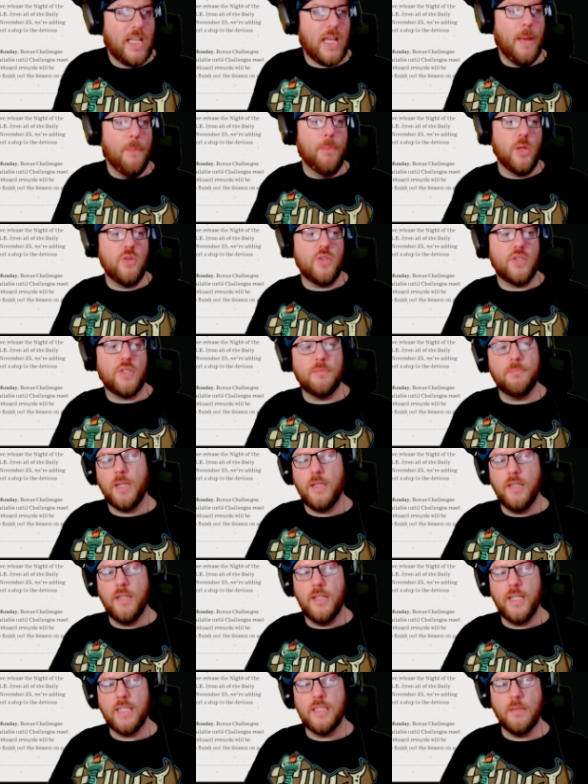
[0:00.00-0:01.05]
boost by
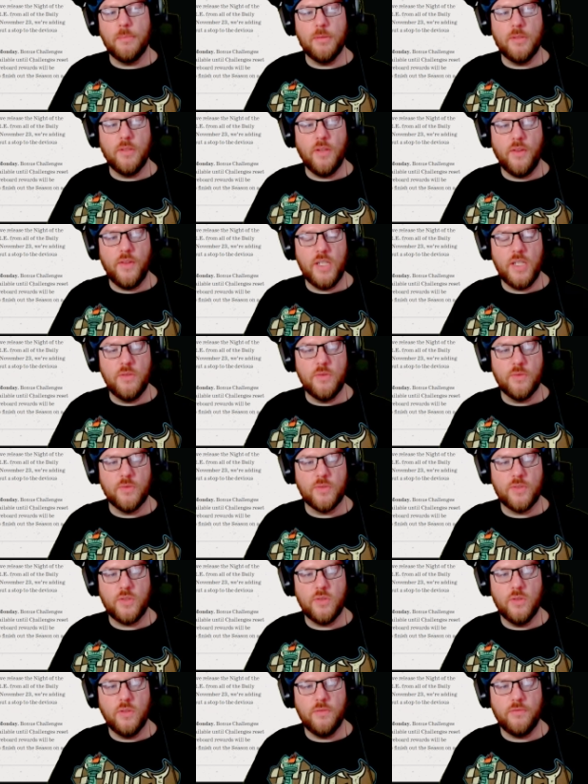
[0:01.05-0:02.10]
earning double the usual
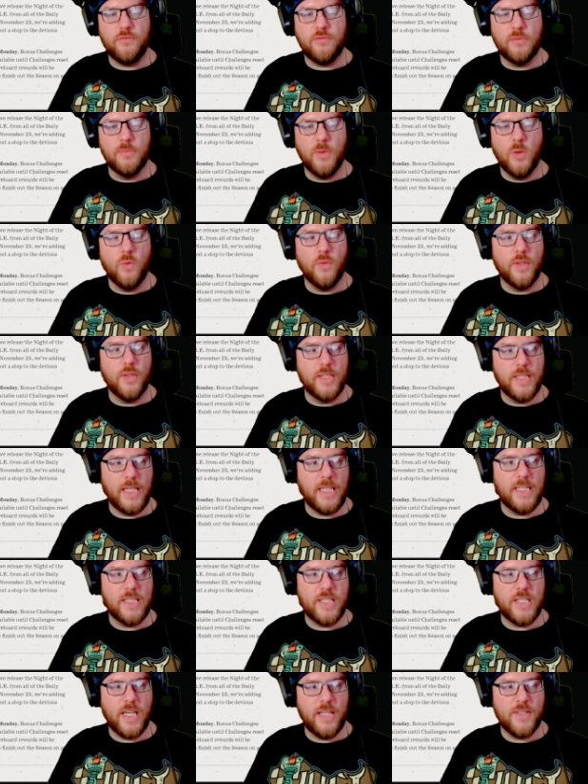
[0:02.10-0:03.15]
score from all the
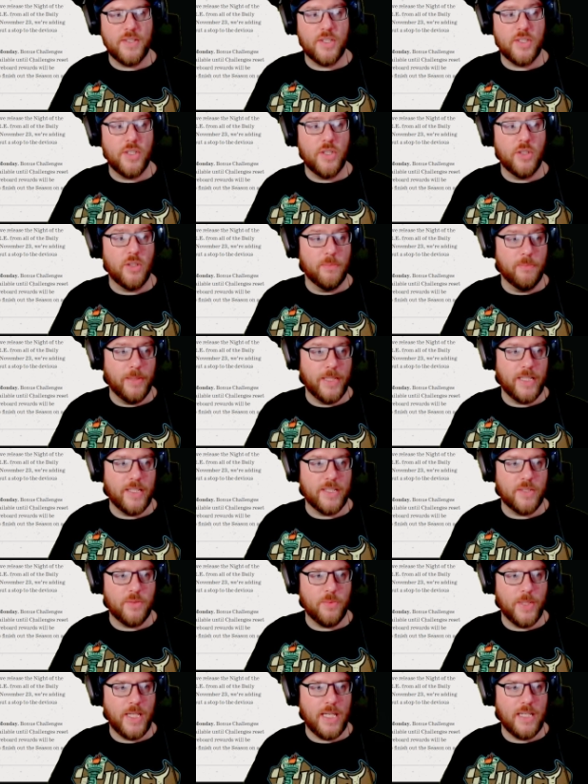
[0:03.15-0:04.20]
daily challenges you complete
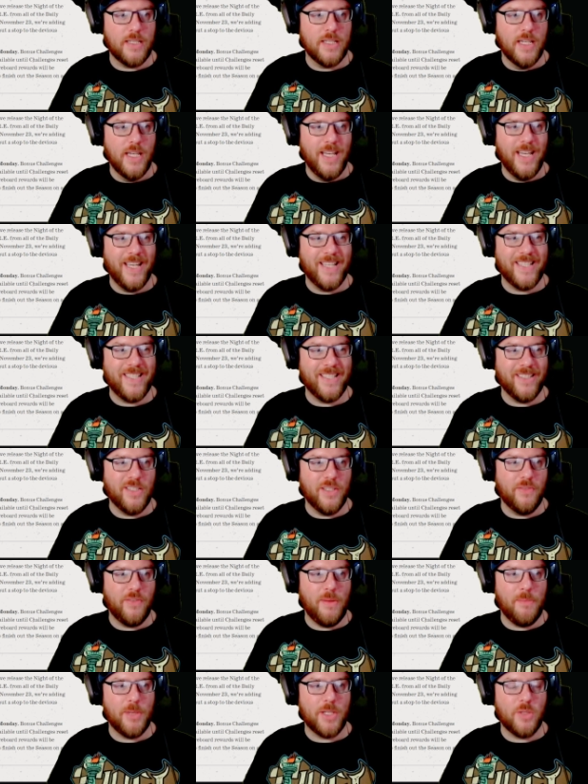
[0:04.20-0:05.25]
this weekend until
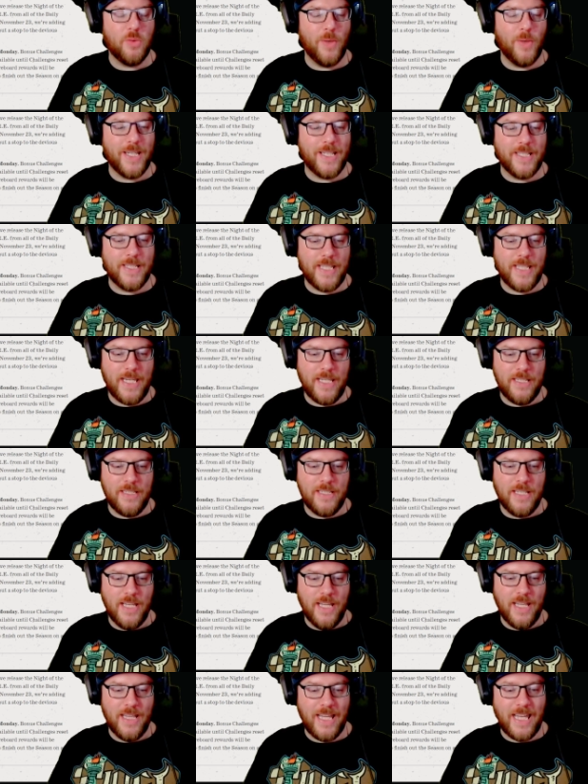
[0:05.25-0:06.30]
November 22nd.
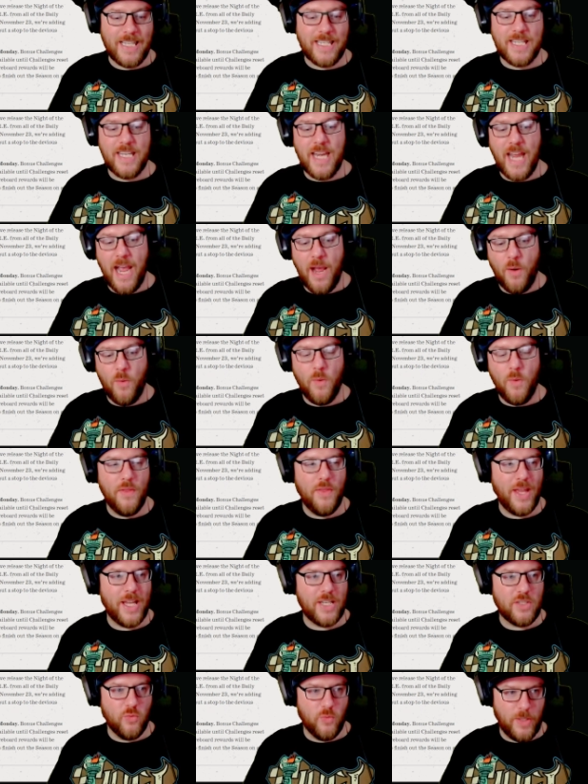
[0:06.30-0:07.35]
That's now.
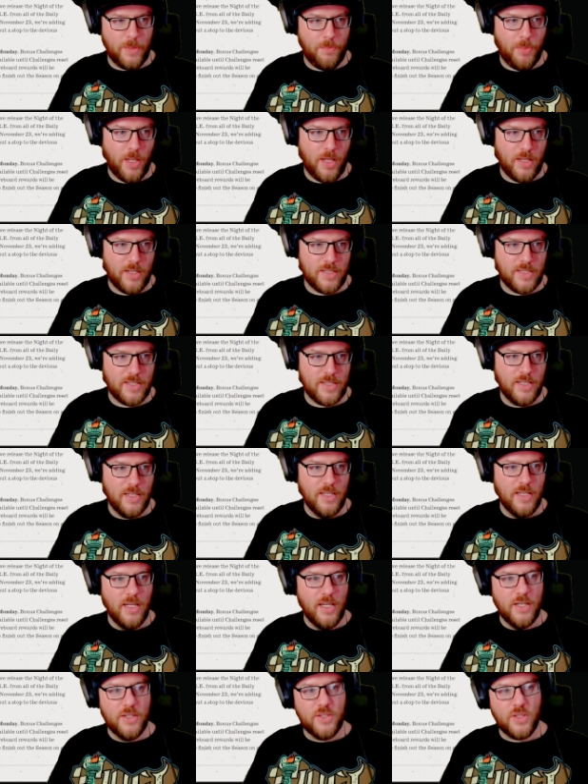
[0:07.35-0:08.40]
That's already passed.
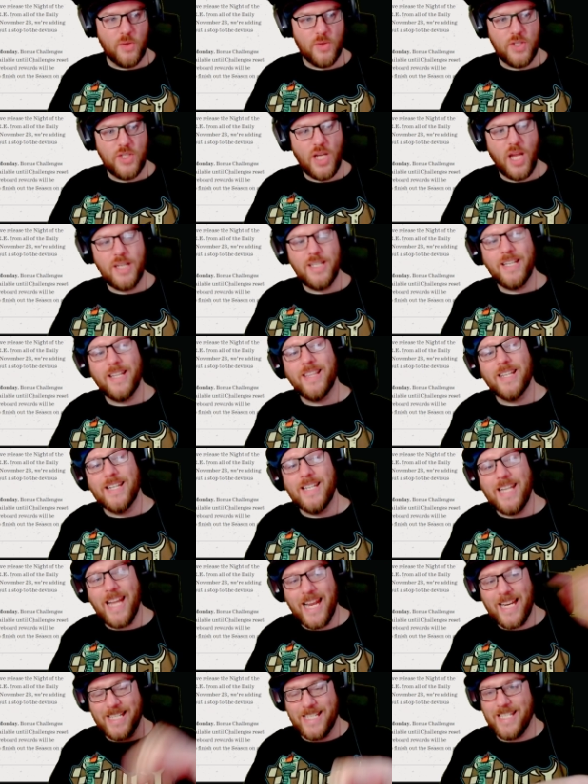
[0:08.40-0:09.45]
So, starting the
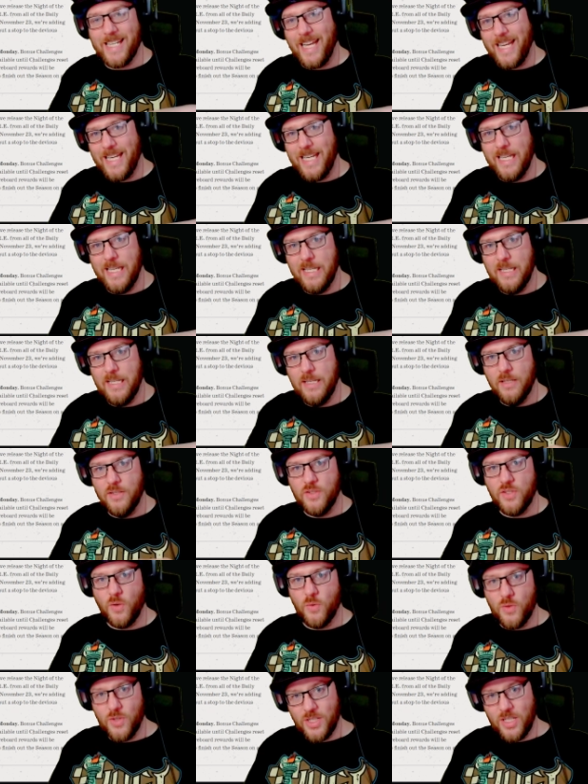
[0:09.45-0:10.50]
next day...
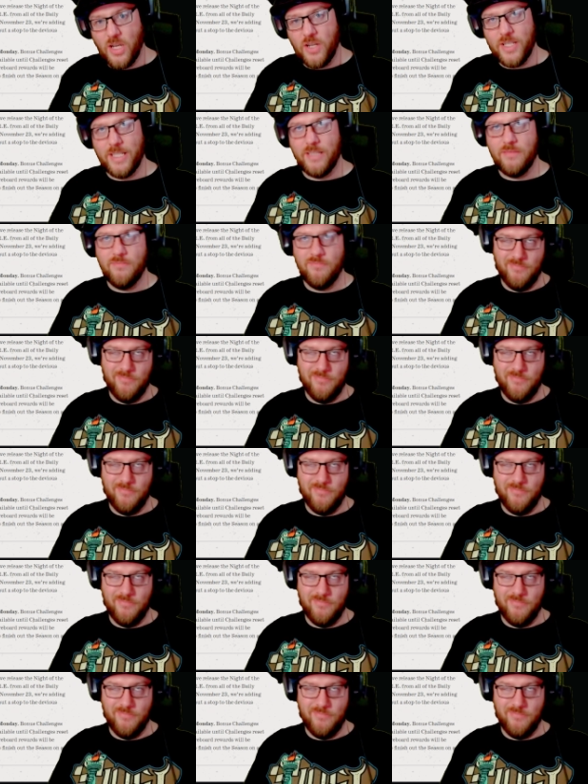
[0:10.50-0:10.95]
So starting